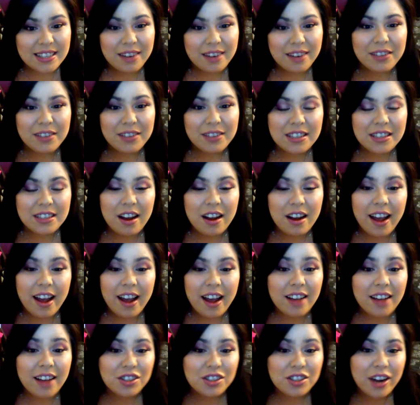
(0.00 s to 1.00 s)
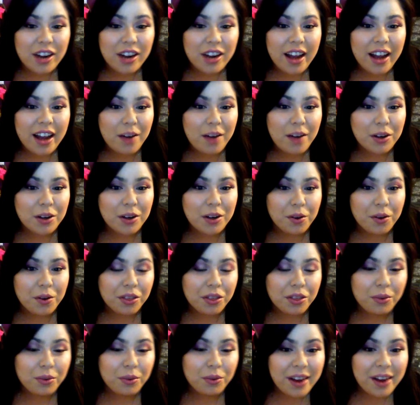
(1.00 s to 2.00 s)
and if it's not as dry, I would go with
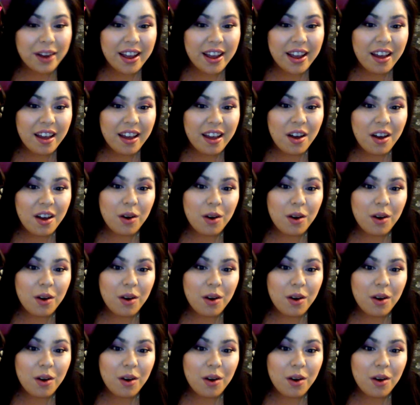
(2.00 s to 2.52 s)
3